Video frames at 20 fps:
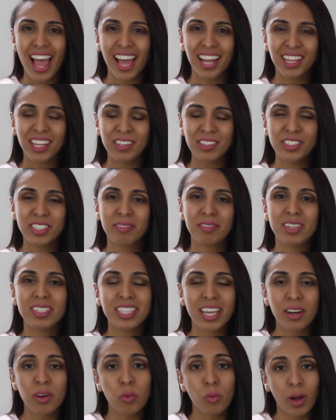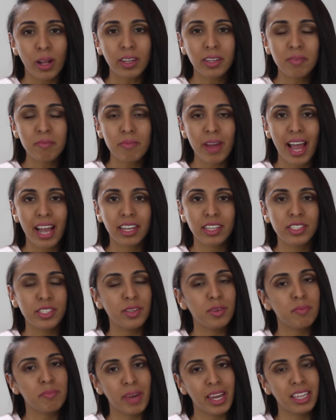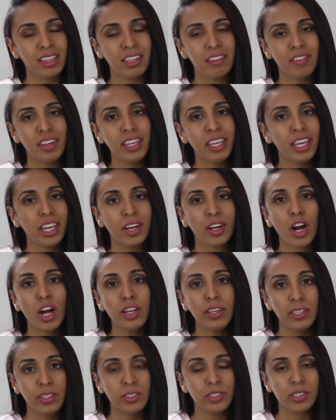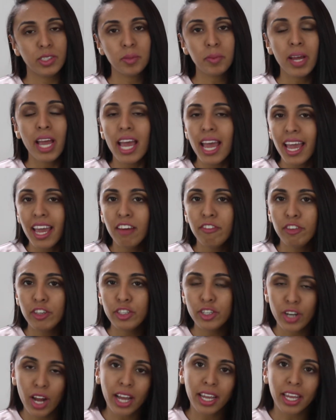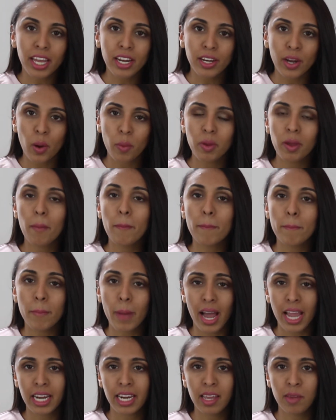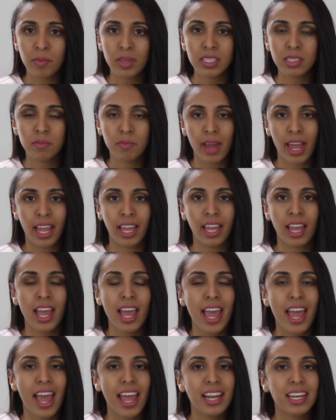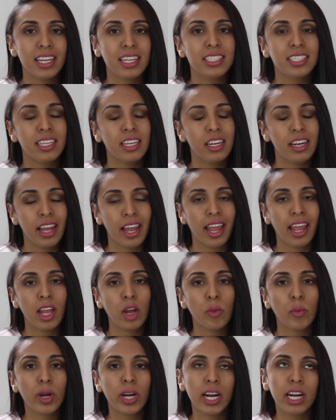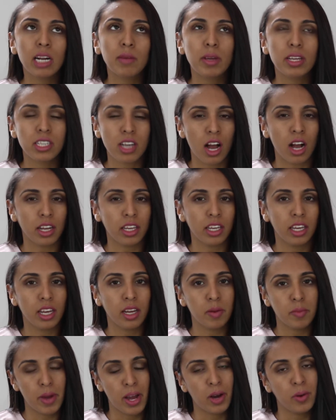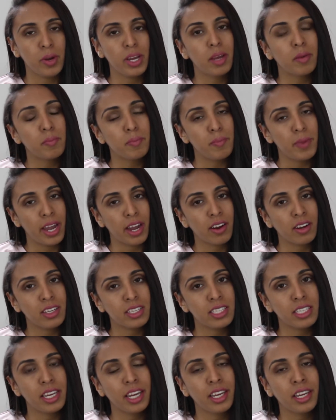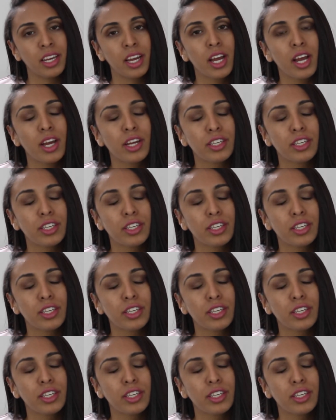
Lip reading: Hello dreamers, and welcome back to May Living here on YouTube. If you do not yet know me, my name is May, and today we're going to be talking about embarrassing